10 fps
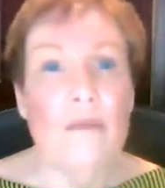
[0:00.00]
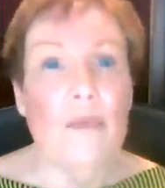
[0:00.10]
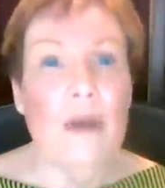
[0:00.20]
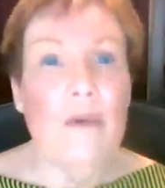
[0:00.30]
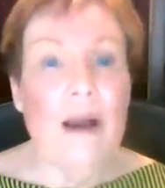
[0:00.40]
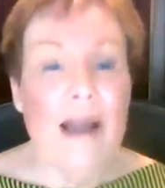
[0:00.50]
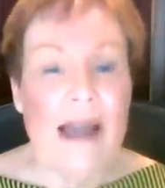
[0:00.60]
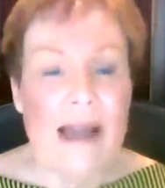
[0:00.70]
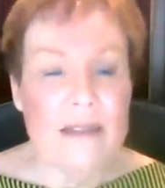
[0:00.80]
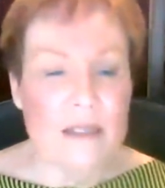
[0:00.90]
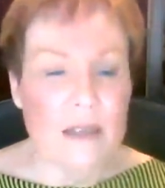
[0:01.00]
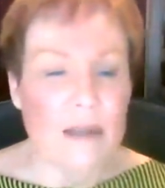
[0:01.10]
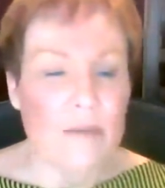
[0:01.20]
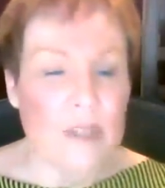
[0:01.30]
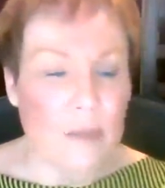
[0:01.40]
we were asked,
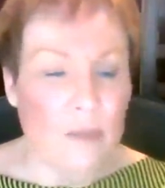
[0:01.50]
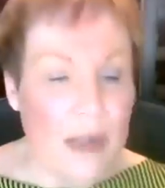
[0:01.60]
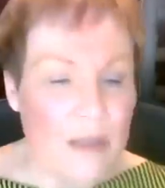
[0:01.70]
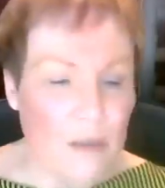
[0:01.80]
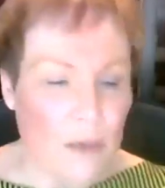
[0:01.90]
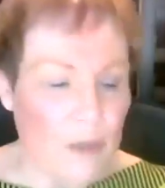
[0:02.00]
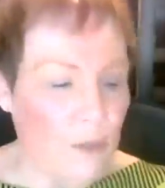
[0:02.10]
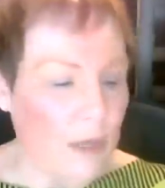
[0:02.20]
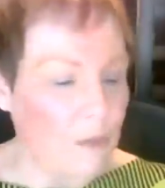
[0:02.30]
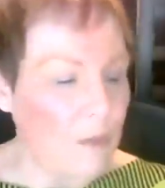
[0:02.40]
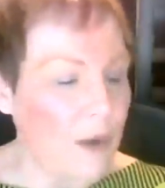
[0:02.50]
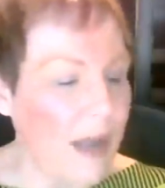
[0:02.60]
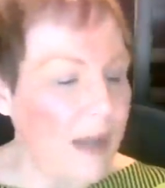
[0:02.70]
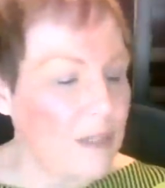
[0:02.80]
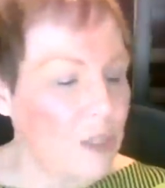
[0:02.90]
it was a breakthrough retreat, and we were
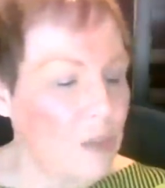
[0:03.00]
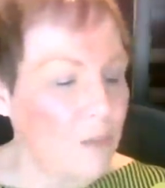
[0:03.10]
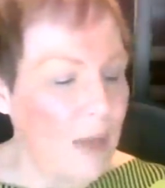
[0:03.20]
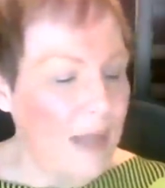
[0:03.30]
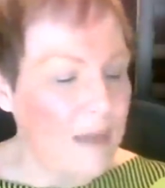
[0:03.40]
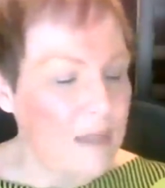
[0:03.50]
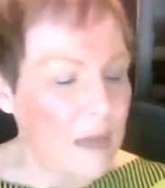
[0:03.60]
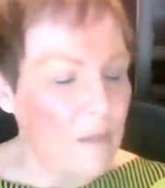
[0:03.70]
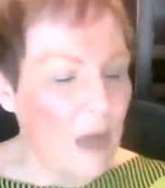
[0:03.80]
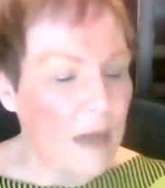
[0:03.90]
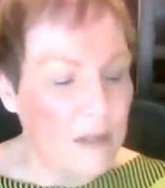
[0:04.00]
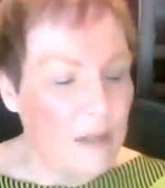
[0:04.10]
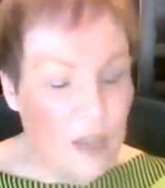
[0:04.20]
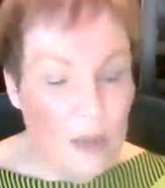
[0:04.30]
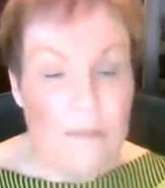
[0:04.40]
asked to make some kind
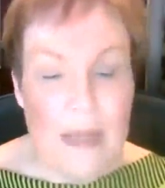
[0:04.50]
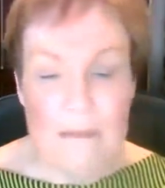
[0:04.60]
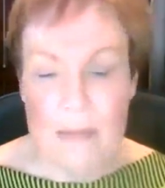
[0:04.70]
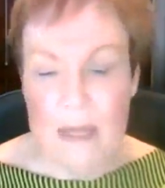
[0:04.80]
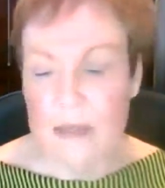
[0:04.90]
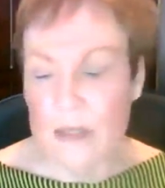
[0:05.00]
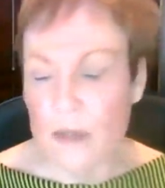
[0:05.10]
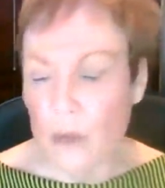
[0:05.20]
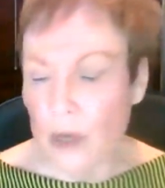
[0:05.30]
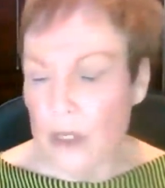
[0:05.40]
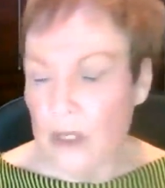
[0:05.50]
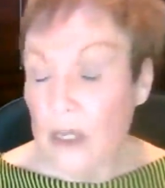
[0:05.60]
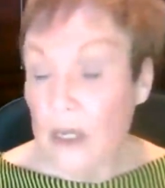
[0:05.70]
of commitment toward